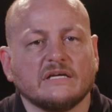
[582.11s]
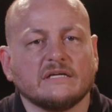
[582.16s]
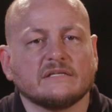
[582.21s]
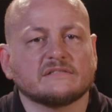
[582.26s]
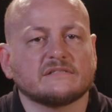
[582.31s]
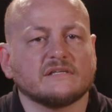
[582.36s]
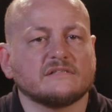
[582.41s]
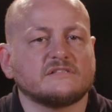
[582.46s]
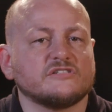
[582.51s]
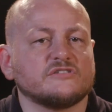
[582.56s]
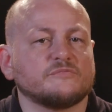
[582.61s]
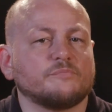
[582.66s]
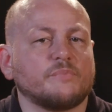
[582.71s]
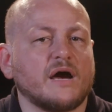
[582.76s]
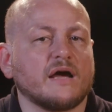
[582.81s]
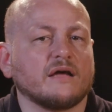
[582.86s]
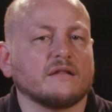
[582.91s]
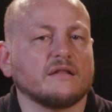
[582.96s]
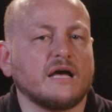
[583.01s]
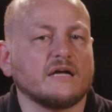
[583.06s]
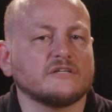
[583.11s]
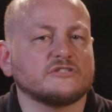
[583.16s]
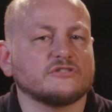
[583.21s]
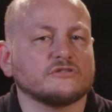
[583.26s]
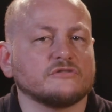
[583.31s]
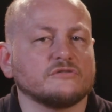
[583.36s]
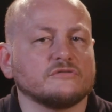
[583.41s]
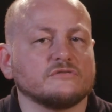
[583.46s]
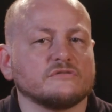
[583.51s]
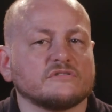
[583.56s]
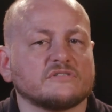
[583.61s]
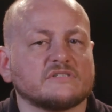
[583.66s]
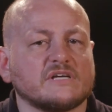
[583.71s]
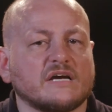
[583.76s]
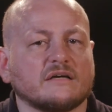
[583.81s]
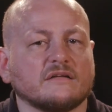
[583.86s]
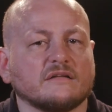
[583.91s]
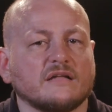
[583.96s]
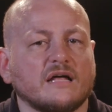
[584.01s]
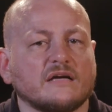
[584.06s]
such as biological,
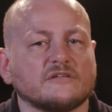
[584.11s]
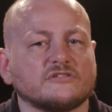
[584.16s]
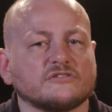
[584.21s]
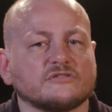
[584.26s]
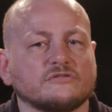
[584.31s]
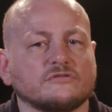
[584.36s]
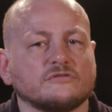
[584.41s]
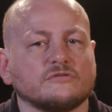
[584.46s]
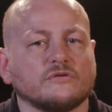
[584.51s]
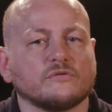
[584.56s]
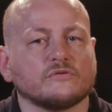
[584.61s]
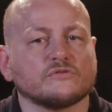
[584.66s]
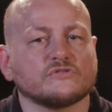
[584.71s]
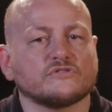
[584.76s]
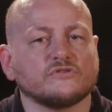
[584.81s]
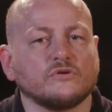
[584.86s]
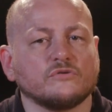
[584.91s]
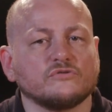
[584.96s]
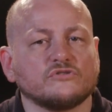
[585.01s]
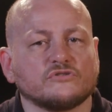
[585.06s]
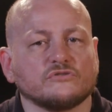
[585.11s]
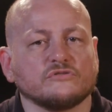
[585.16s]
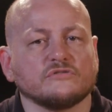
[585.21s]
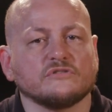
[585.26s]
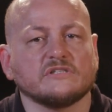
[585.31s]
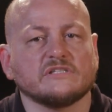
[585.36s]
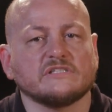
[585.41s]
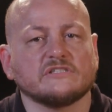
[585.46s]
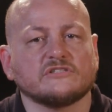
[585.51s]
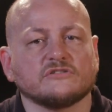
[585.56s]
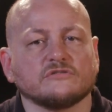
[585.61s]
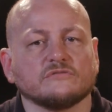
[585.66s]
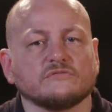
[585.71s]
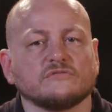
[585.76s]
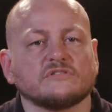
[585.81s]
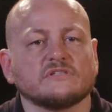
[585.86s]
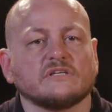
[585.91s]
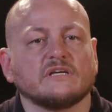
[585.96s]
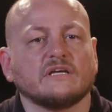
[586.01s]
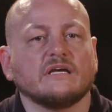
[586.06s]
psychological, or social
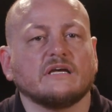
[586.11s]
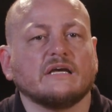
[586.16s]
issues,